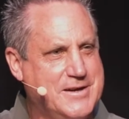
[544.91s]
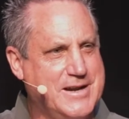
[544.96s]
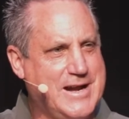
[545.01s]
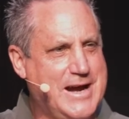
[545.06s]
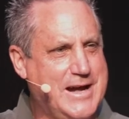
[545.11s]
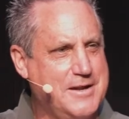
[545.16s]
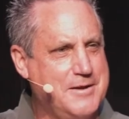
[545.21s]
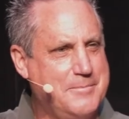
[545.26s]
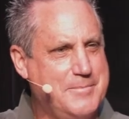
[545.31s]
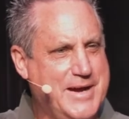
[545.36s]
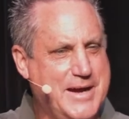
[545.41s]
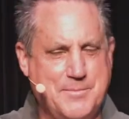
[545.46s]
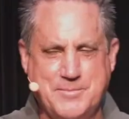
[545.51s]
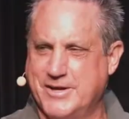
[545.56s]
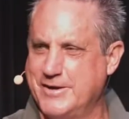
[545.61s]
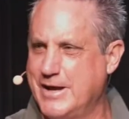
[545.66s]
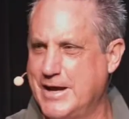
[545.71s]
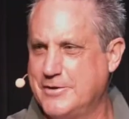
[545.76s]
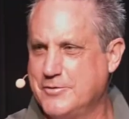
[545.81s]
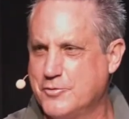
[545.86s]
and Alabama,
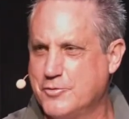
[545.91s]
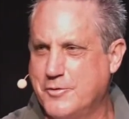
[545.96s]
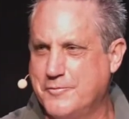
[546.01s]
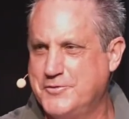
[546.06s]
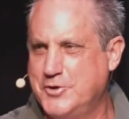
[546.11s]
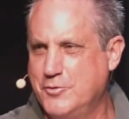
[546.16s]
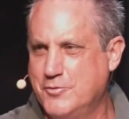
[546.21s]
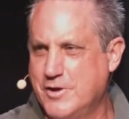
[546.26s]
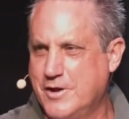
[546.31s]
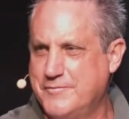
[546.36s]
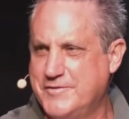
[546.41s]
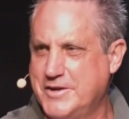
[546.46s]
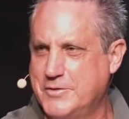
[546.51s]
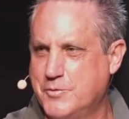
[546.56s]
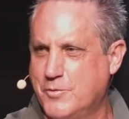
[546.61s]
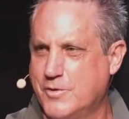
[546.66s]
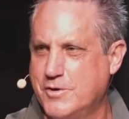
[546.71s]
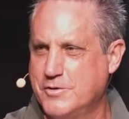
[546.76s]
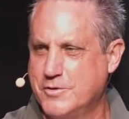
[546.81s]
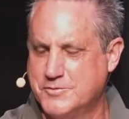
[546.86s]
and I don't know if you love either
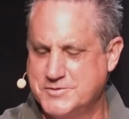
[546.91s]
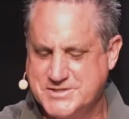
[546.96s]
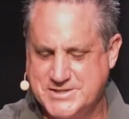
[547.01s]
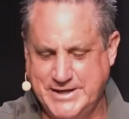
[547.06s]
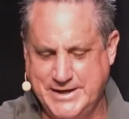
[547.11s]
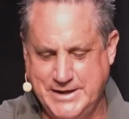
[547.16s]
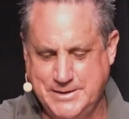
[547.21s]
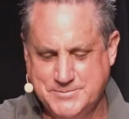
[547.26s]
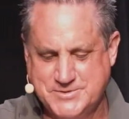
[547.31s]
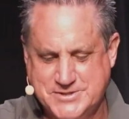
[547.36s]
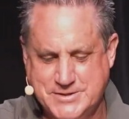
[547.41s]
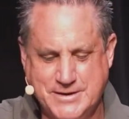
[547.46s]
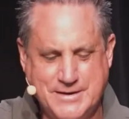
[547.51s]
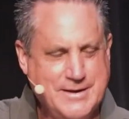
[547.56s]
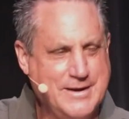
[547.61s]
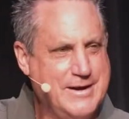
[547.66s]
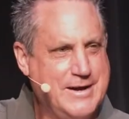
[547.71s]
one of those teams.